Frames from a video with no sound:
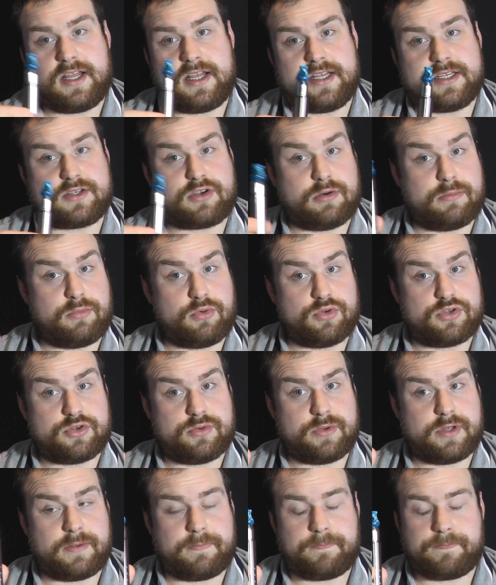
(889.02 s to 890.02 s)
it's got more
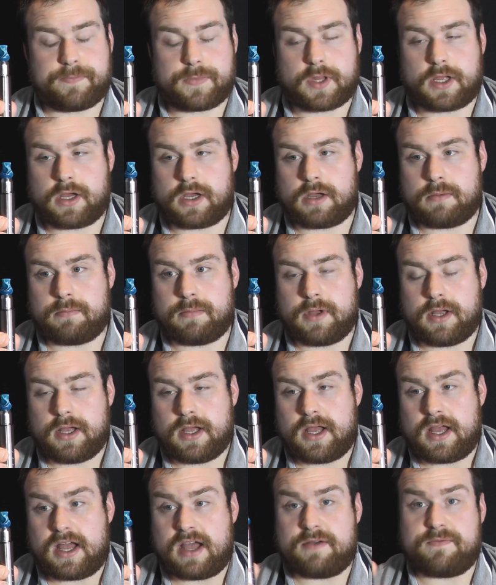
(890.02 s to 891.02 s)
to it,
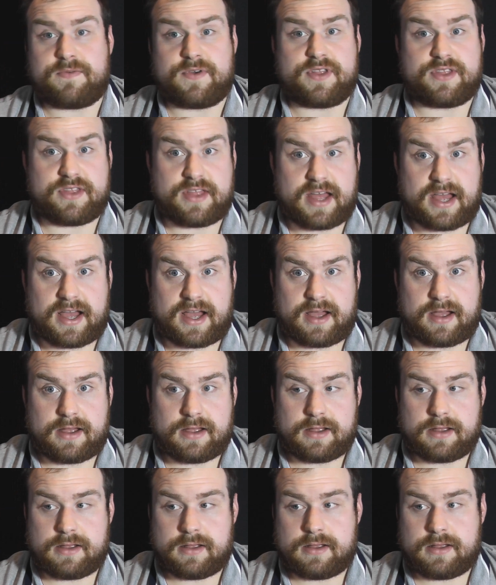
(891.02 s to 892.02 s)
and for that
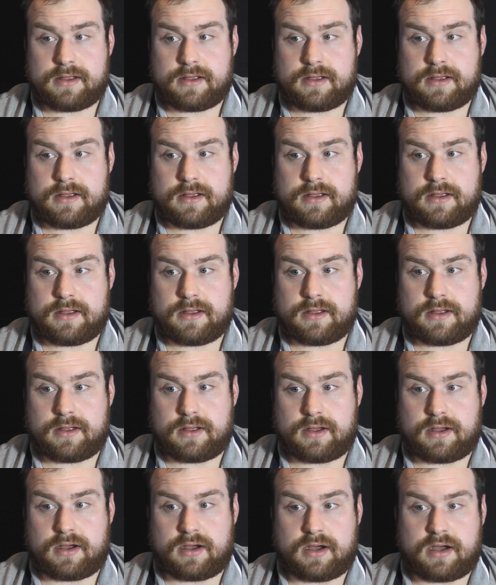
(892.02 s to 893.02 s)

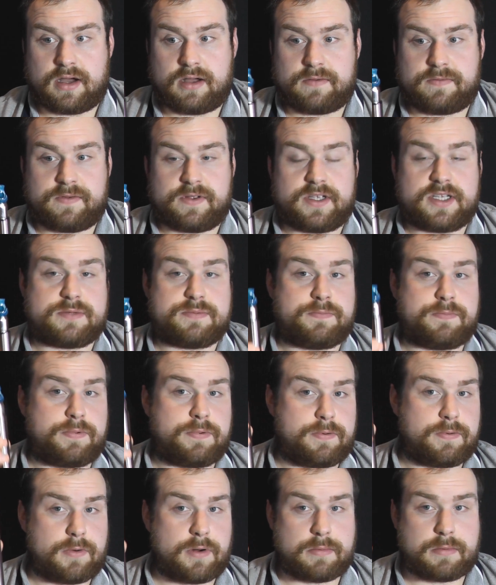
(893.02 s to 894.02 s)
I think it's
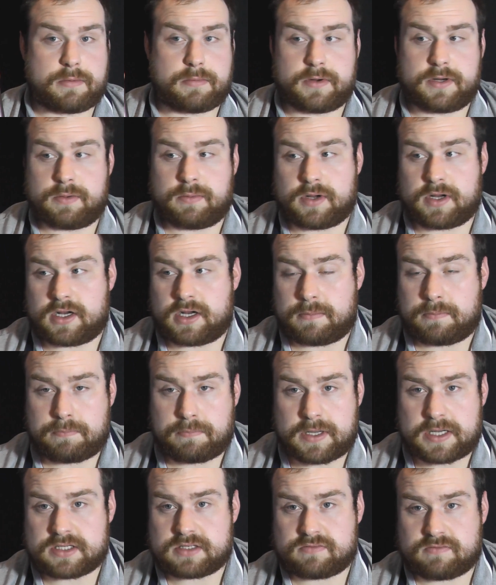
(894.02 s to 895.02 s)
probably one of the
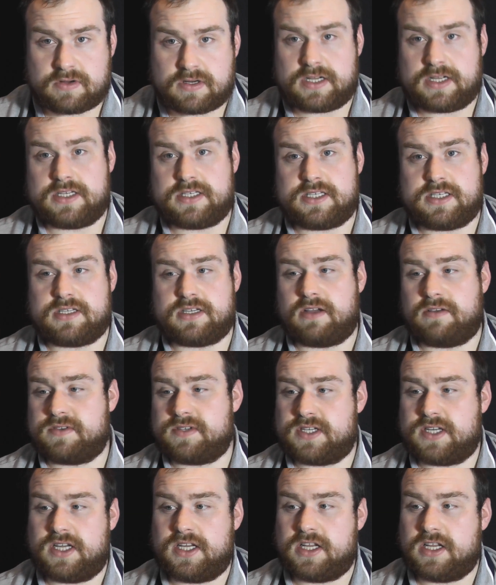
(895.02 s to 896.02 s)
best releases I've
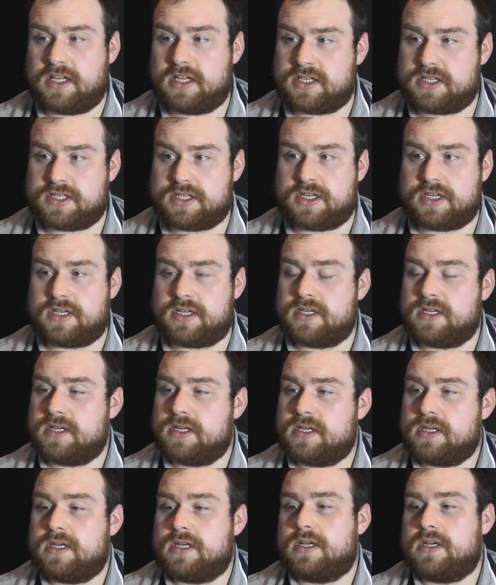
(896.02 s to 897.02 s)
seen in this year.
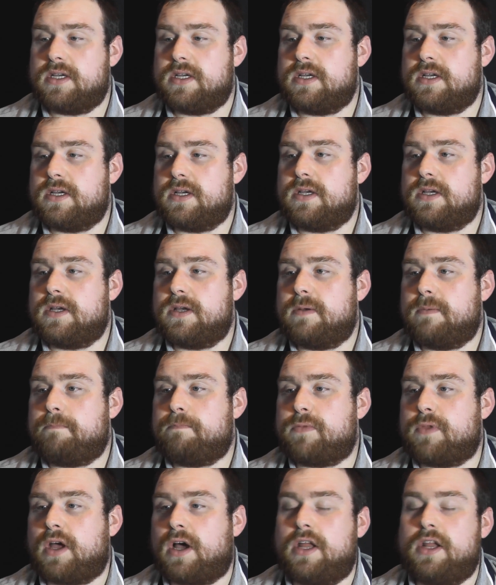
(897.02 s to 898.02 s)

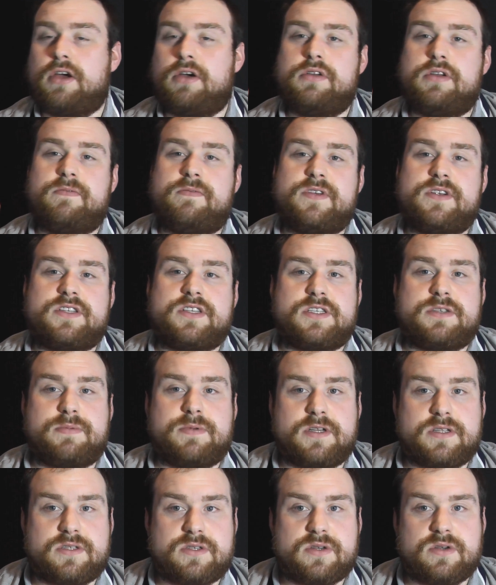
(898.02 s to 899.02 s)
I know the Vision
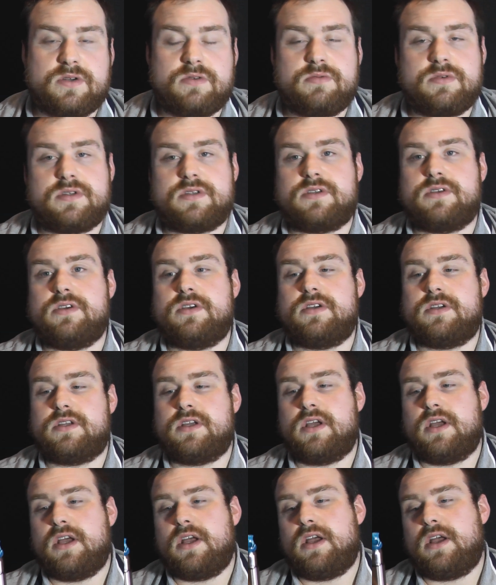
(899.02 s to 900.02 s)
Spinner 2 was good
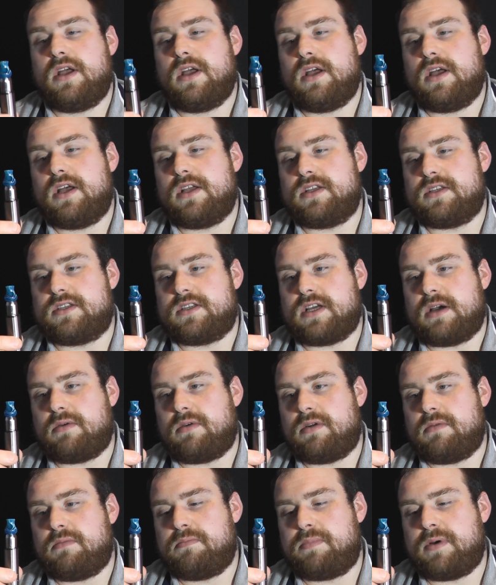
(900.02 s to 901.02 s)
and
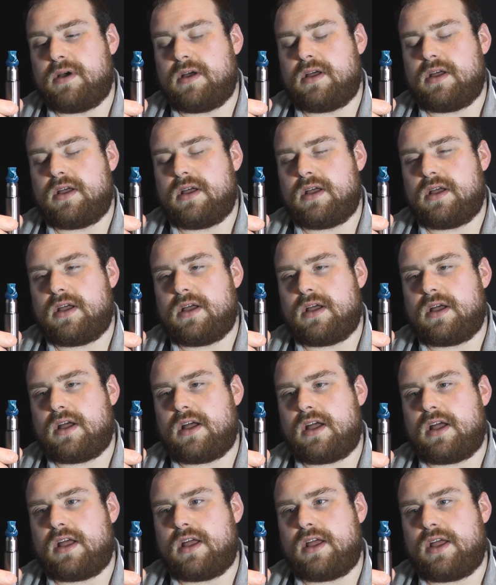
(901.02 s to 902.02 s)
so but
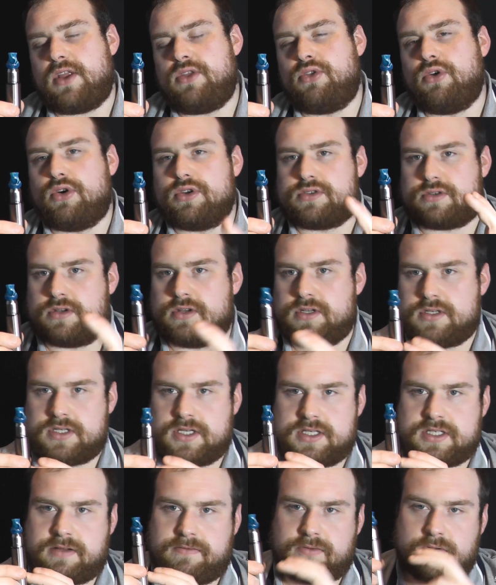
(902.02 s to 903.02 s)
not as good as
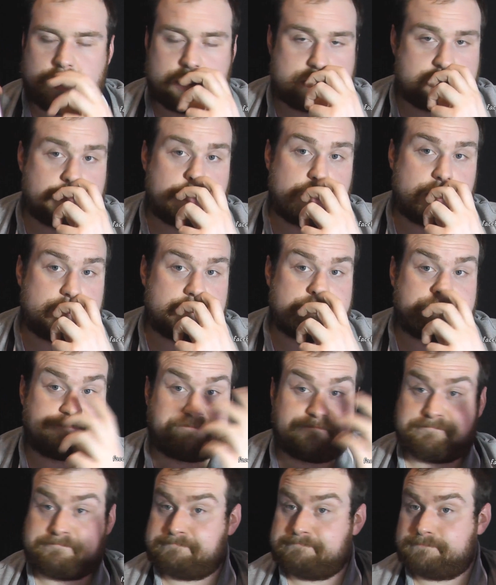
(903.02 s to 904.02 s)
this, if you ask me.
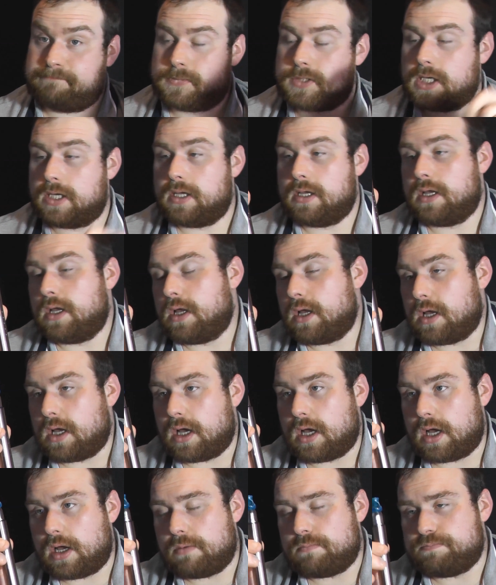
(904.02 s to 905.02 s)

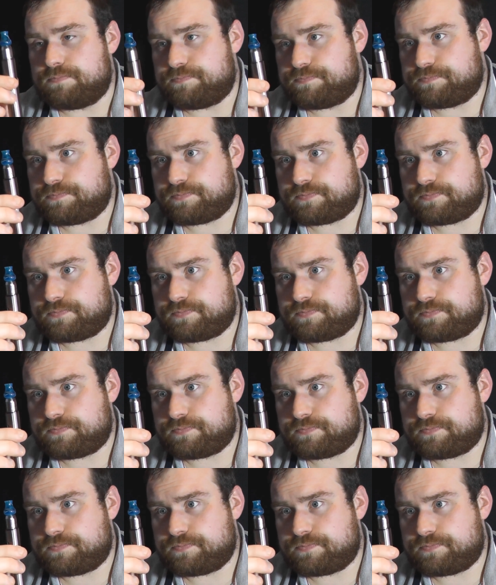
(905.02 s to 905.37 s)
So